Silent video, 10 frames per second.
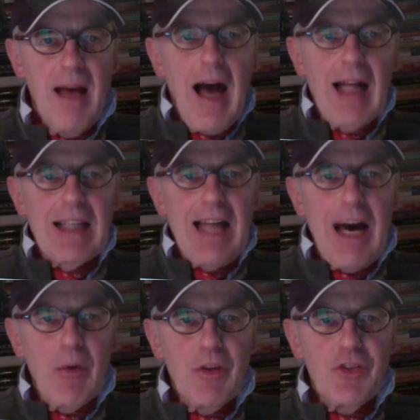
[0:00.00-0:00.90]

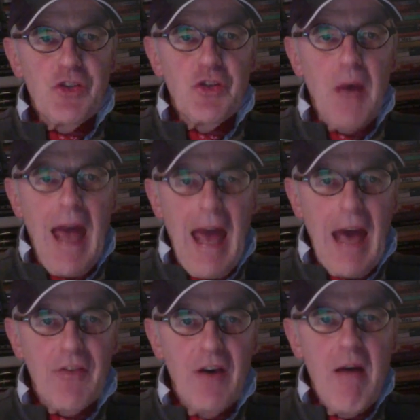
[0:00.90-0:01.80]
allow us to
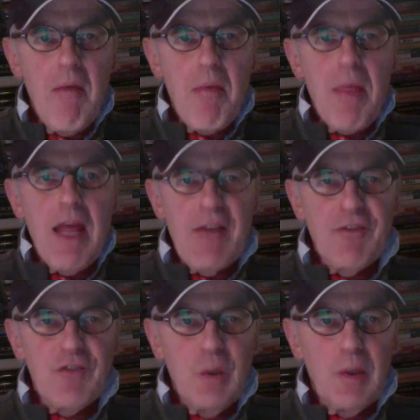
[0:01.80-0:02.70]
have
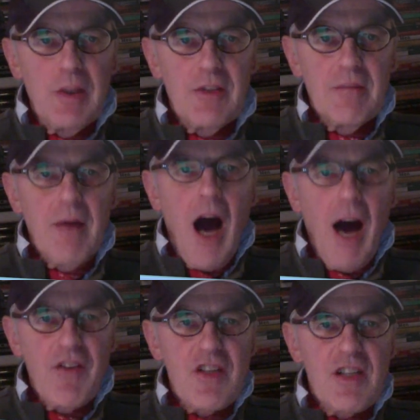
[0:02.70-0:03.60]
influence,
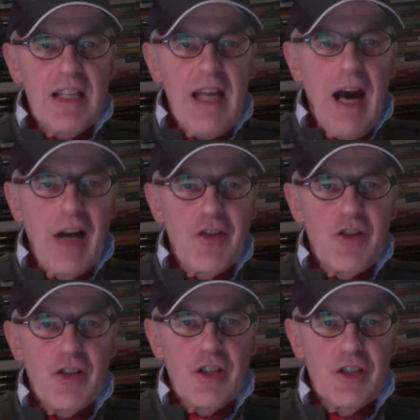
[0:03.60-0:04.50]
obviously
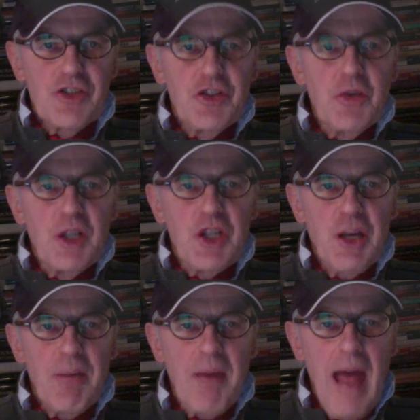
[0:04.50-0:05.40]
under your
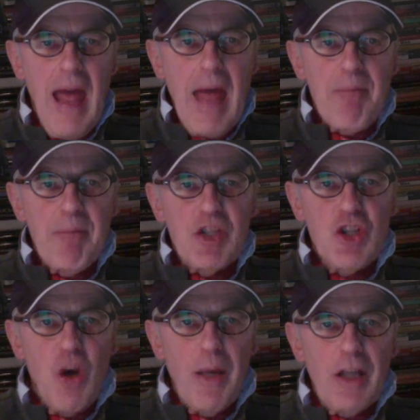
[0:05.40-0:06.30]
stewardship, but
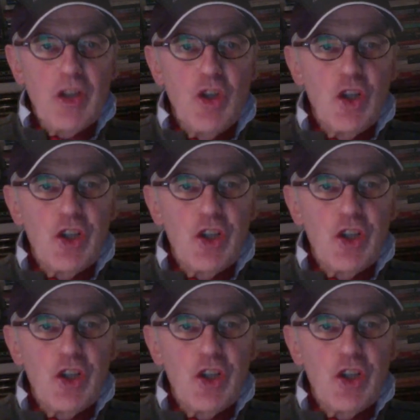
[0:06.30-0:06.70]
showing good